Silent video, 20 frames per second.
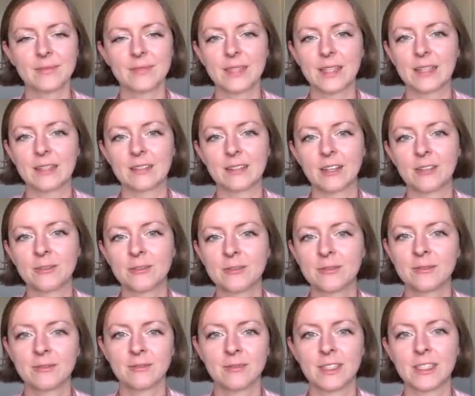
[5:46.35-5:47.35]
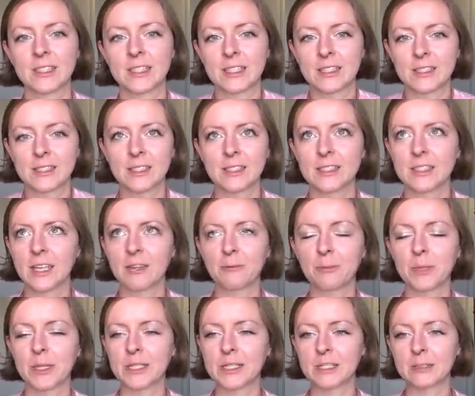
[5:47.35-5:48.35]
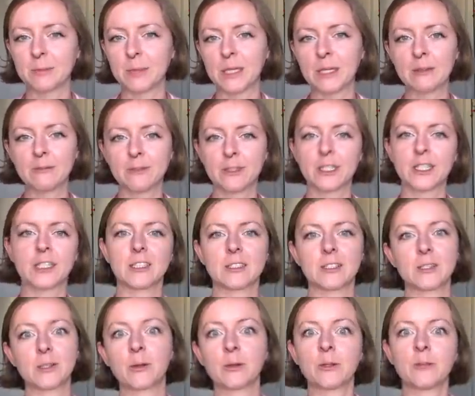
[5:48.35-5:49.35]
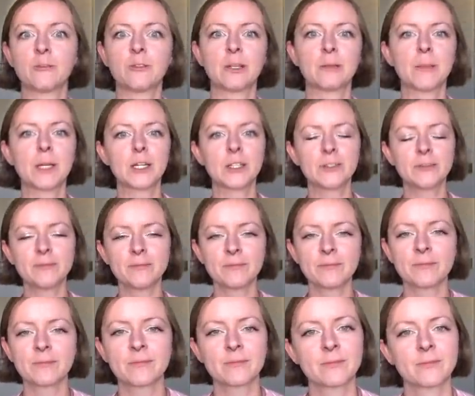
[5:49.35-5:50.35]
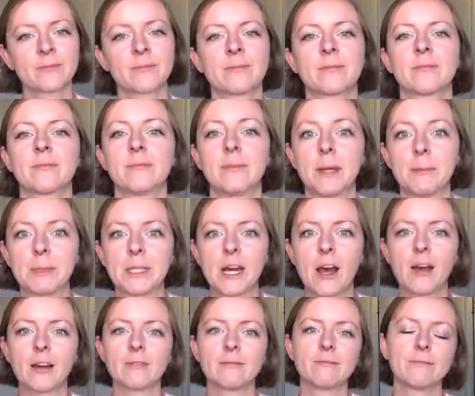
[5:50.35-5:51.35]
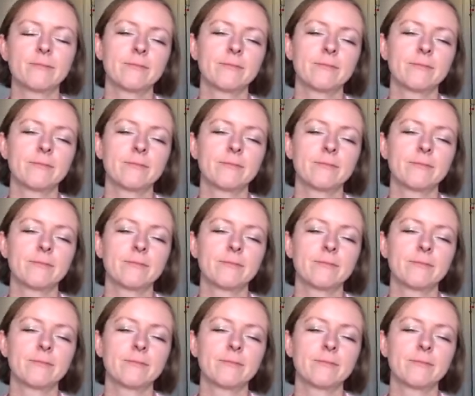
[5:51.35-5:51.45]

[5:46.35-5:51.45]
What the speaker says: I don't know. Is this a safe place to be for a solo female? Maybe not.